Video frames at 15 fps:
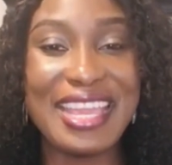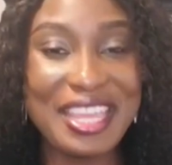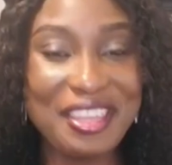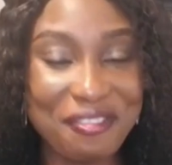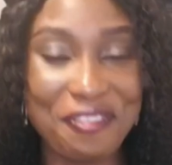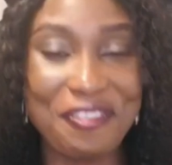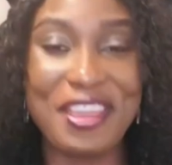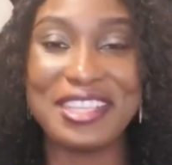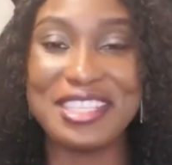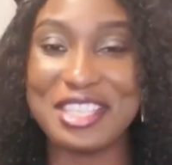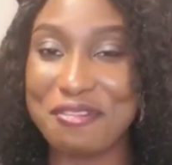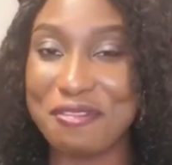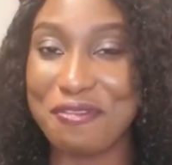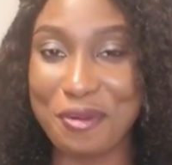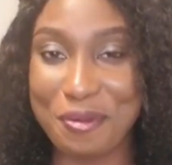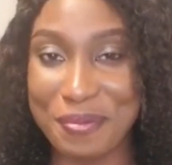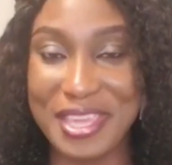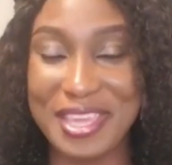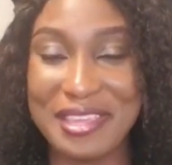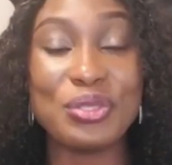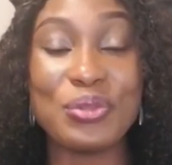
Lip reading: effective for me.